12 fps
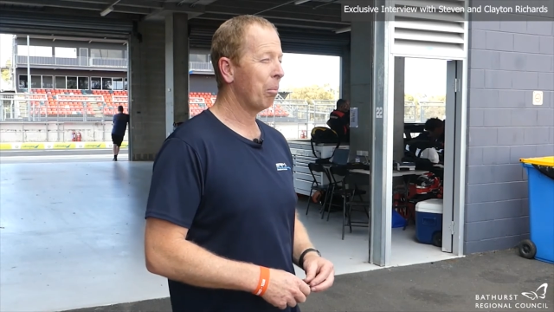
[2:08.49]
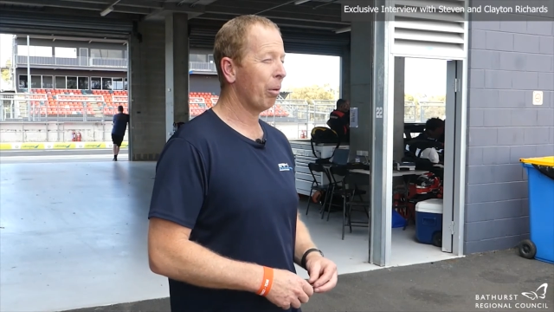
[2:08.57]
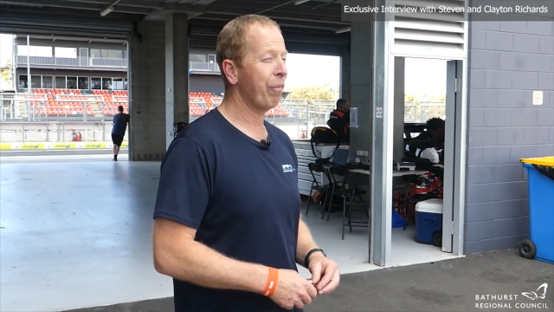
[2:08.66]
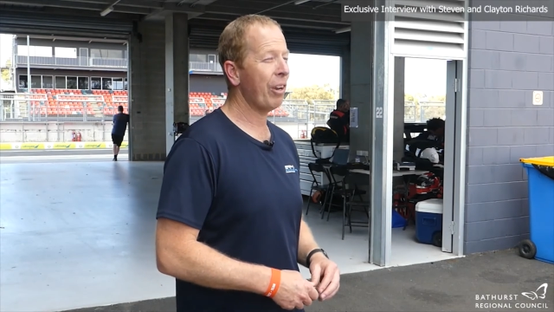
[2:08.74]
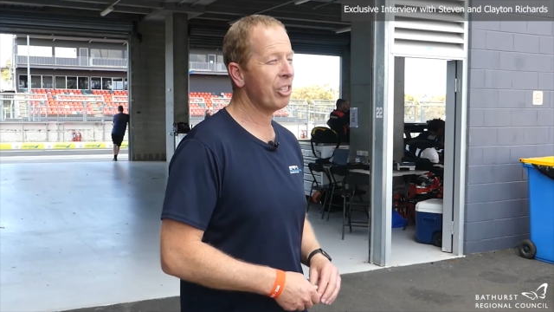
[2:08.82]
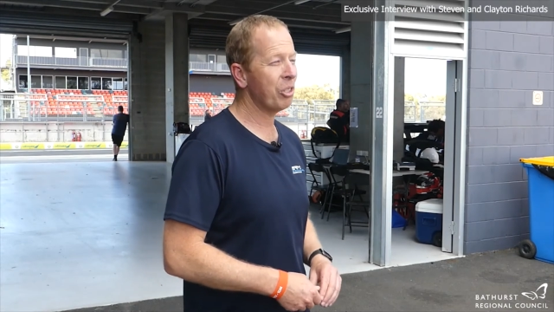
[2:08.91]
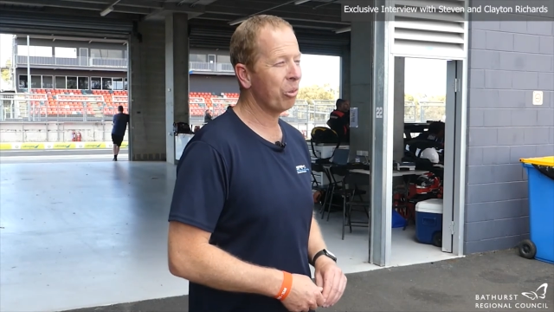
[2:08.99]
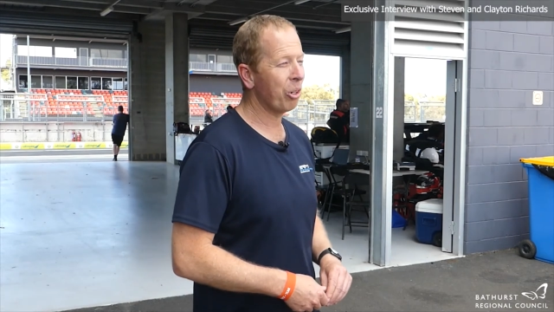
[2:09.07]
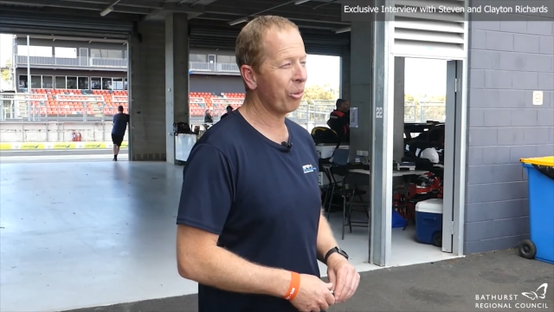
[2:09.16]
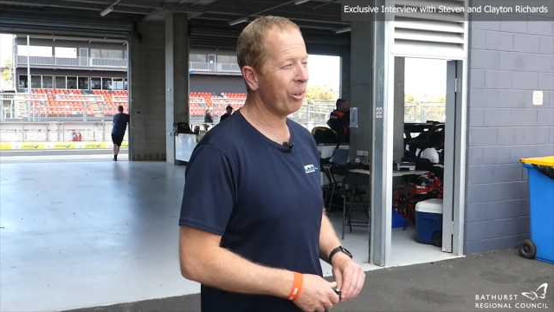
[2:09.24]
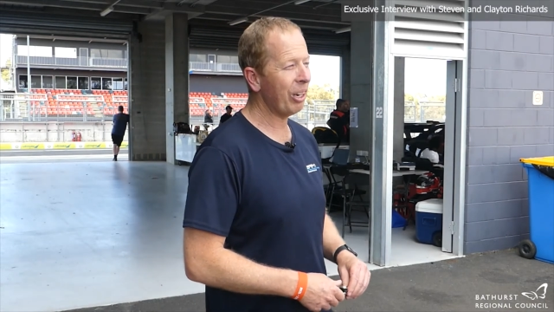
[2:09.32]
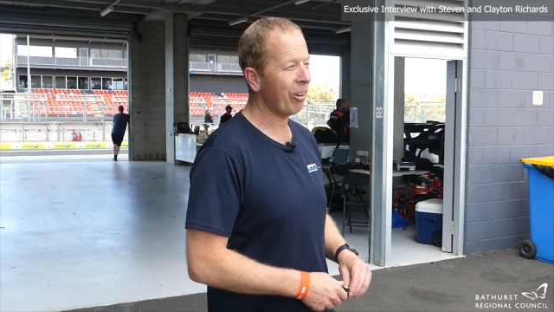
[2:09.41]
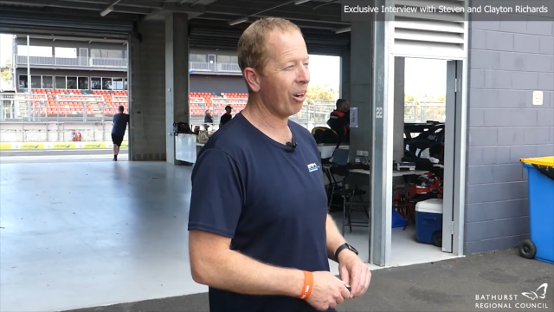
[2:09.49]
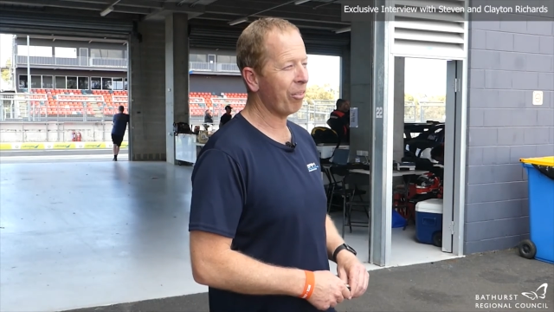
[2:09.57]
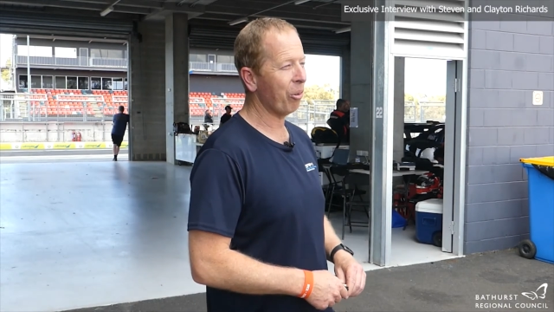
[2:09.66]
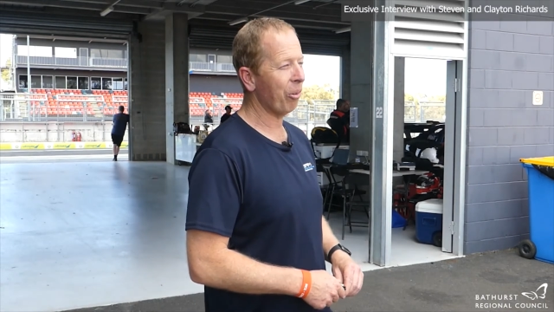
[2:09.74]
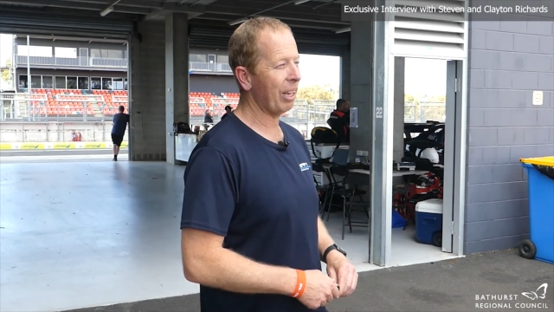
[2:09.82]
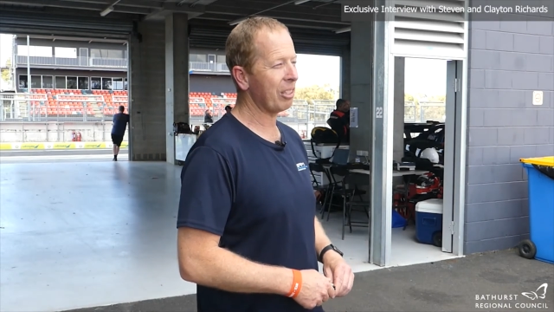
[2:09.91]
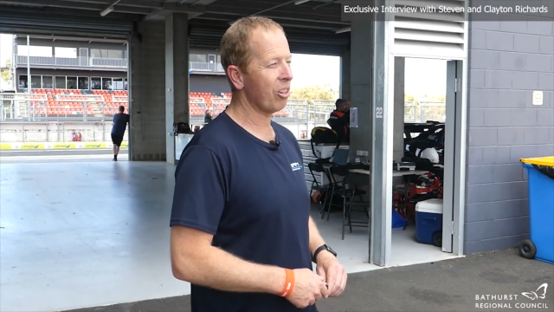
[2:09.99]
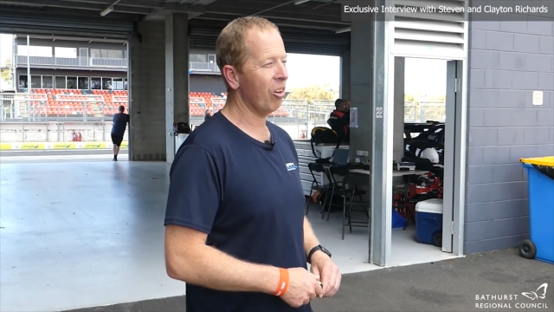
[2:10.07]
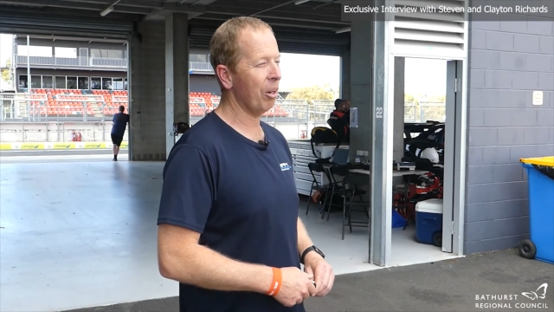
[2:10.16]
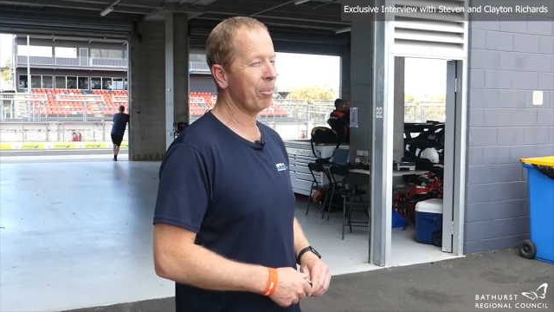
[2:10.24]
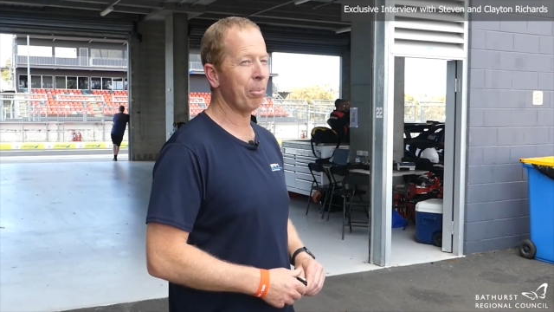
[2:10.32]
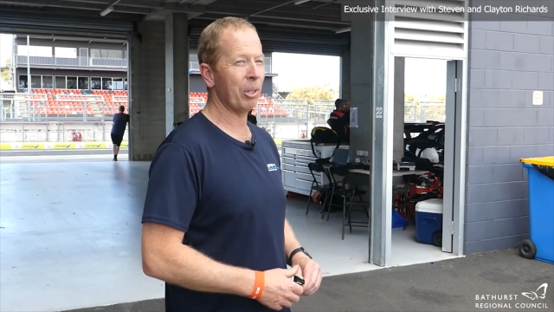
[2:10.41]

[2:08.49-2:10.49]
professional career over all that time,